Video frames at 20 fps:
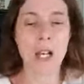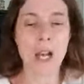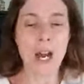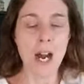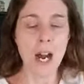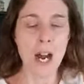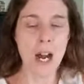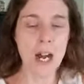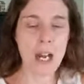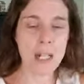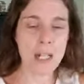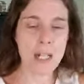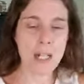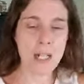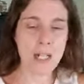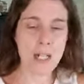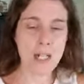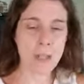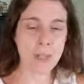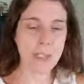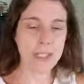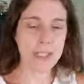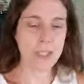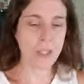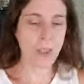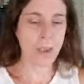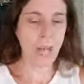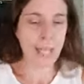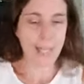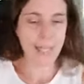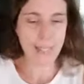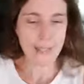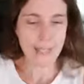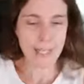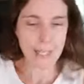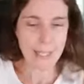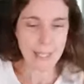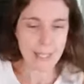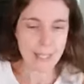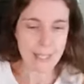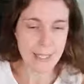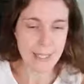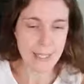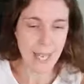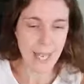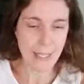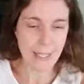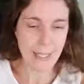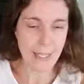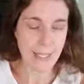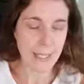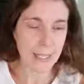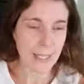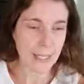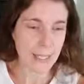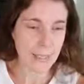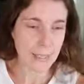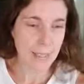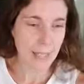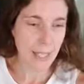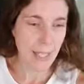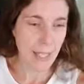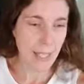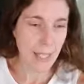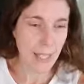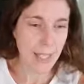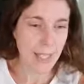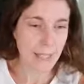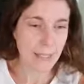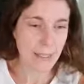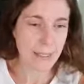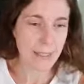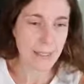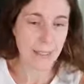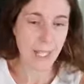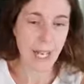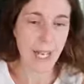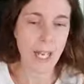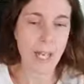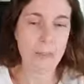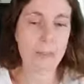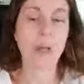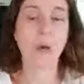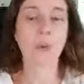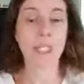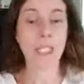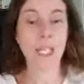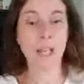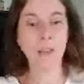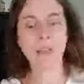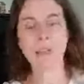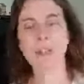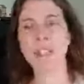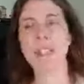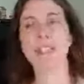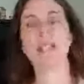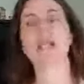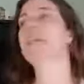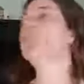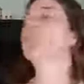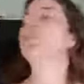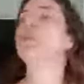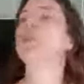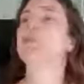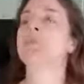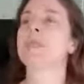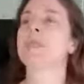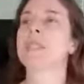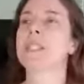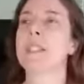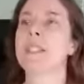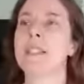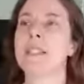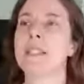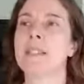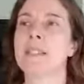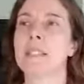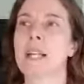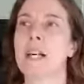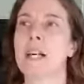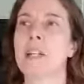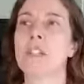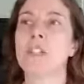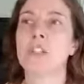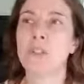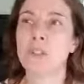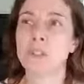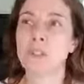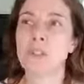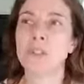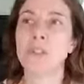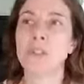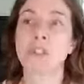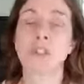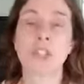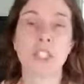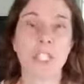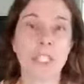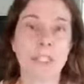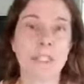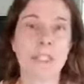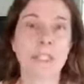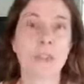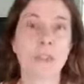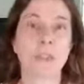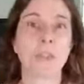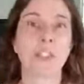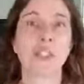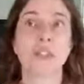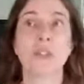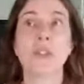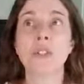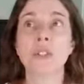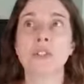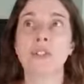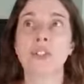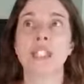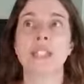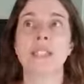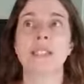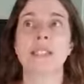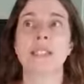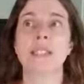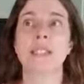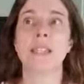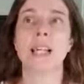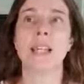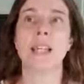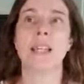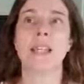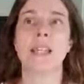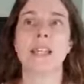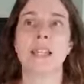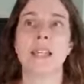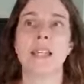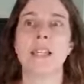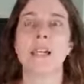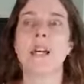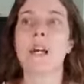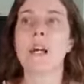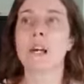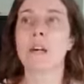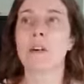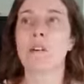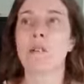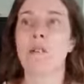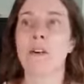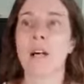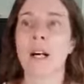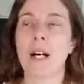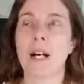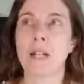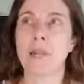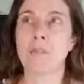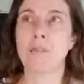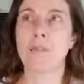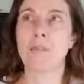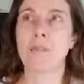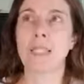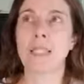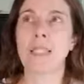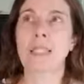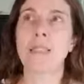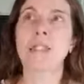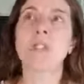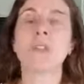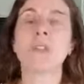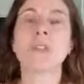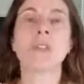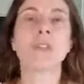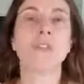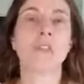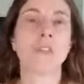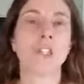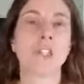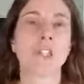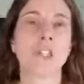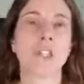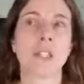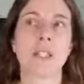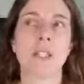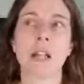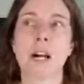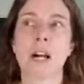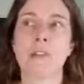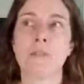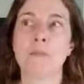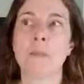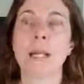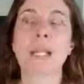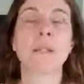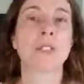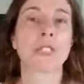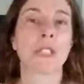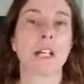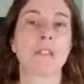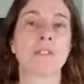So I think that is it. The other thing I use is a Google Sheets, which Google Sheets is like it's the Google version of Microsoft